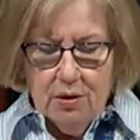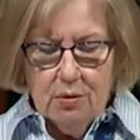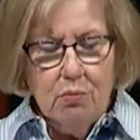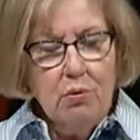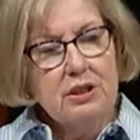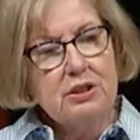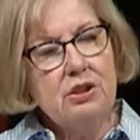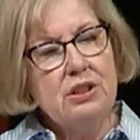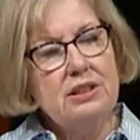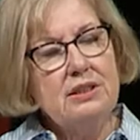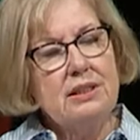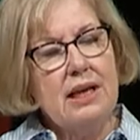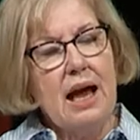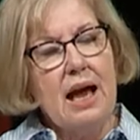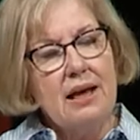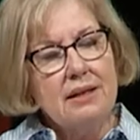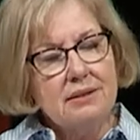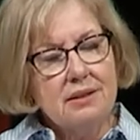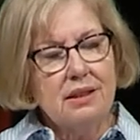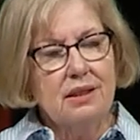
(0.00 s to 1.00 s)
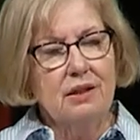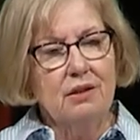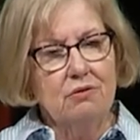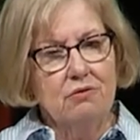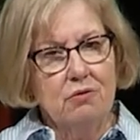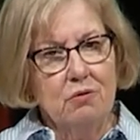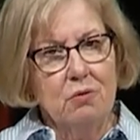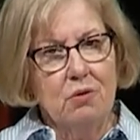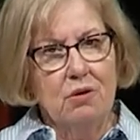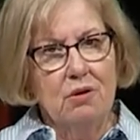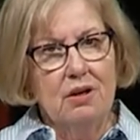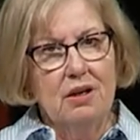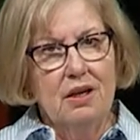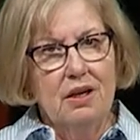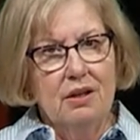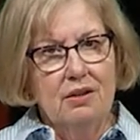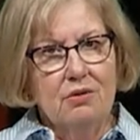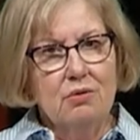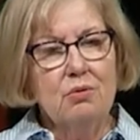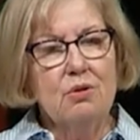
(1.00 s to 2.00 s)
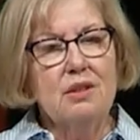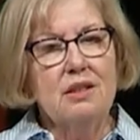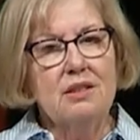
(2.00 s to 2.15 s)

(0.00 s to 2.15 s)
What she's asking for through